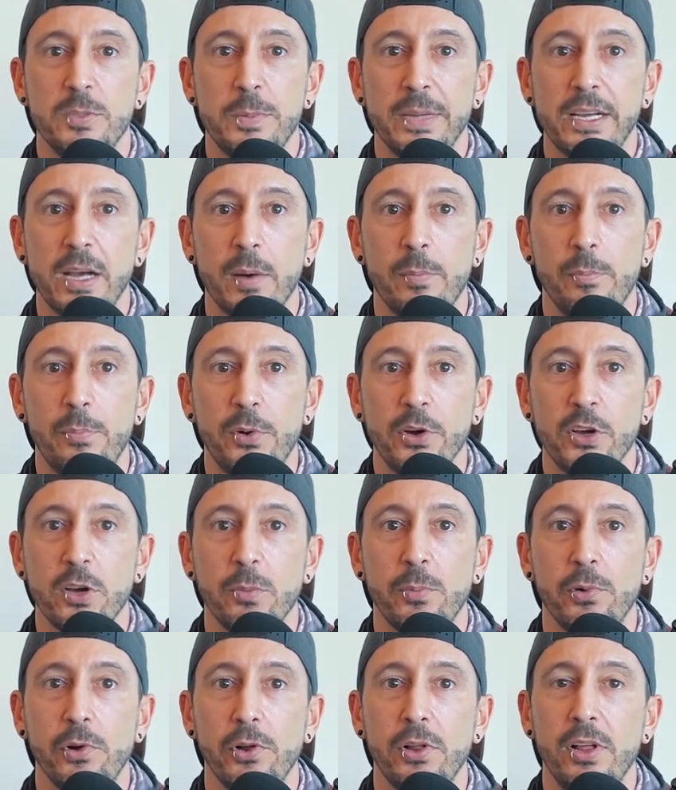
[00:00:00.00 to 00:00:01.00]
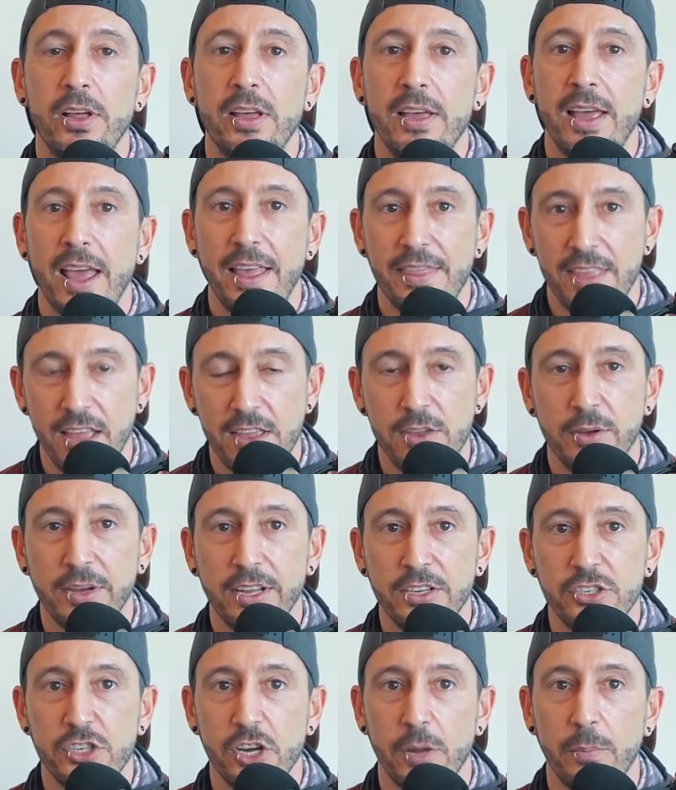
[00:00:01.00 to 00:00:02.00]
become bookable, and then you
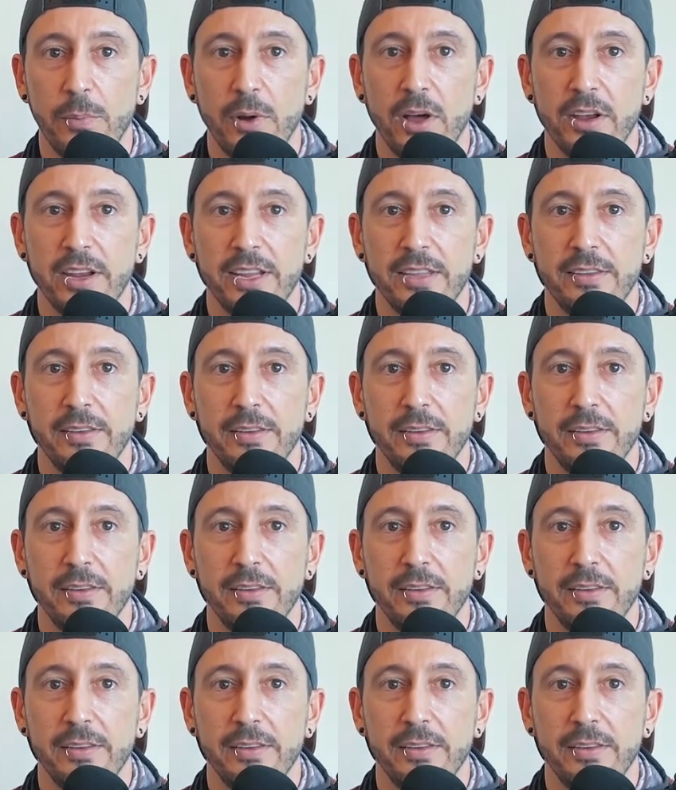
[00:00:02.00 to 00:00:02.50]
can jump on it.